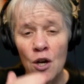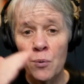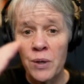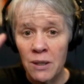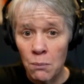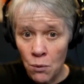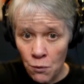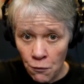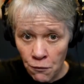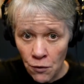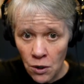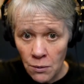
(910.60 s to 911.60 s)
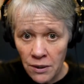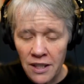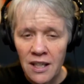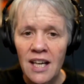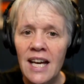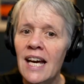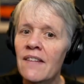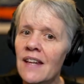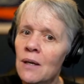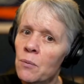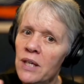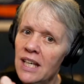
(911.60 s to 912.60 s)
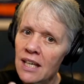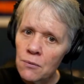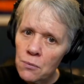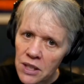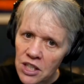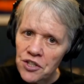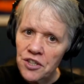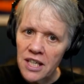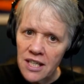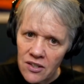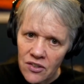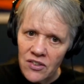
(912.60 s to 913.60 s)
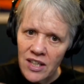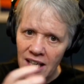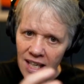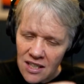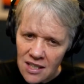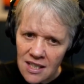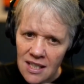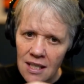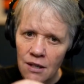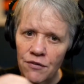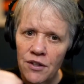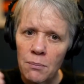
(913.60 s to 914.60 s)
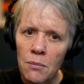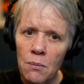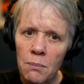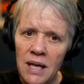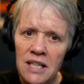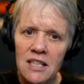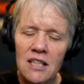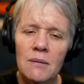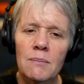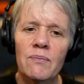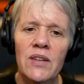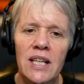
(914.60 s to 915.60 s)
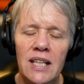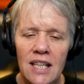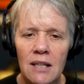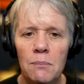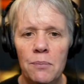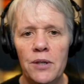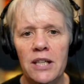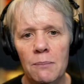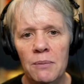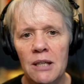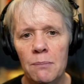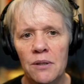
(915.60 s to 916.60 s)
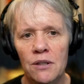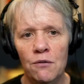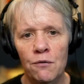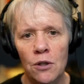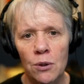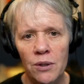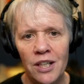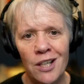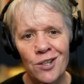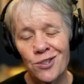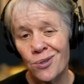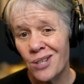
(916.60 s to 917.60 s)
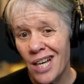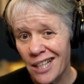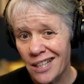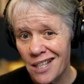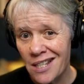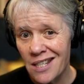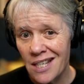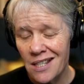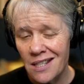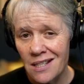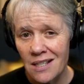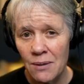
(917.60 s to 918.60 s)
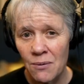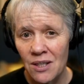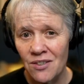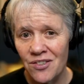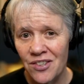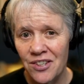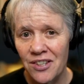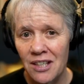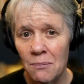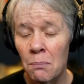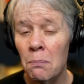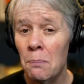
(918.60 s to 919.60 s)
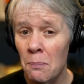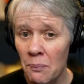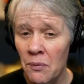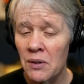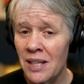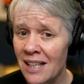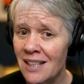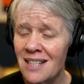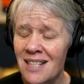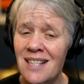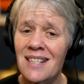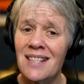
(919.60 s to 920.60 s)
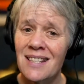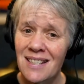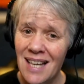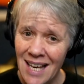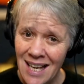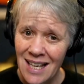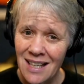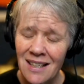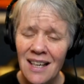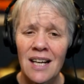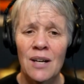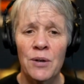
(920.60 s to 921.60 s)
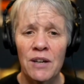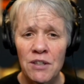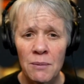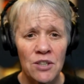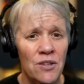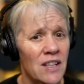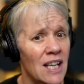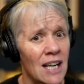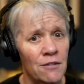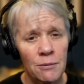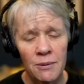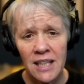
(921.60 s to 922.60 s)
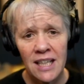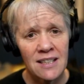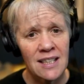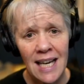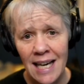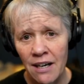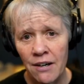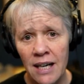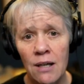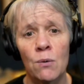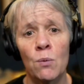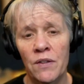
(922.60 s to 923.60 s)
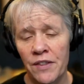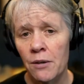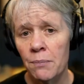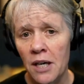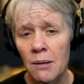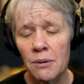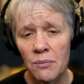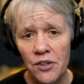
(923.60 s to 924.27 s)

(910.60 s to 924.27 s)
We move forward and then we can retrace and see if the momentum can bring people forward. So not consensus, I would consider it not consensus, and we have to make sure that everybody gets to air out what their problems